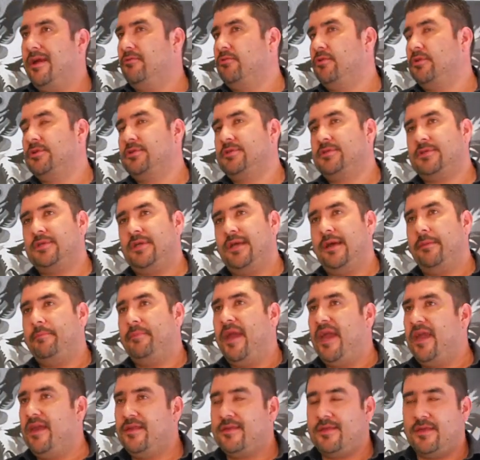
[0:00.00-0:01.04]
It was
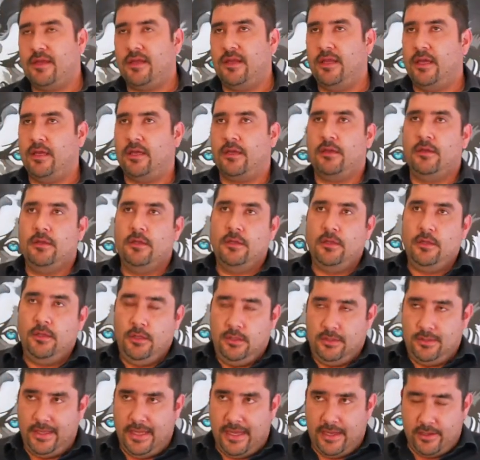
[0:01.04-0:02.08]
amazing. Like
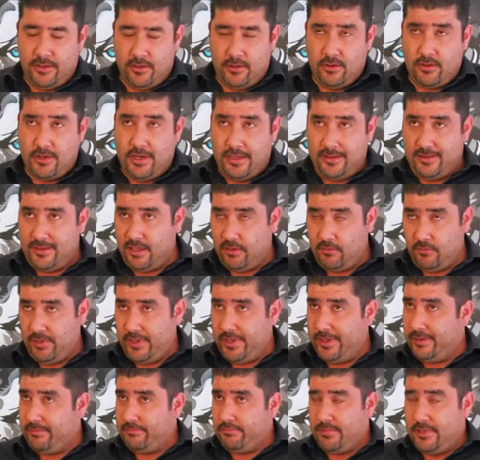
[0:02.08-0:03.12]
that year, I think
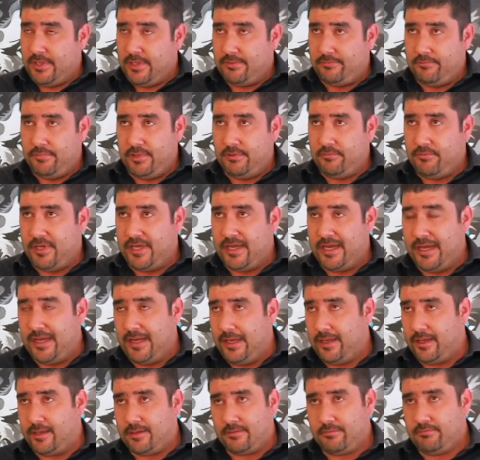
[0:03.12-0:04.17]
we got
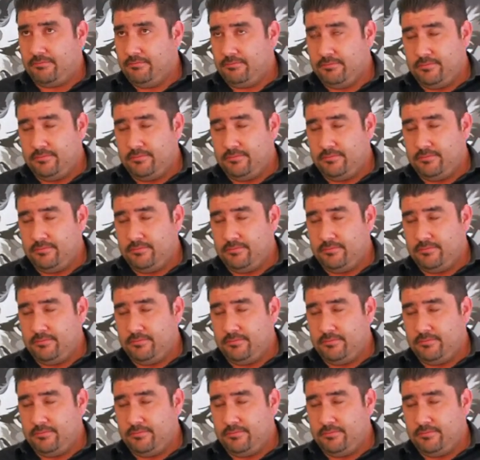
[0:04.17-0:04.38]
like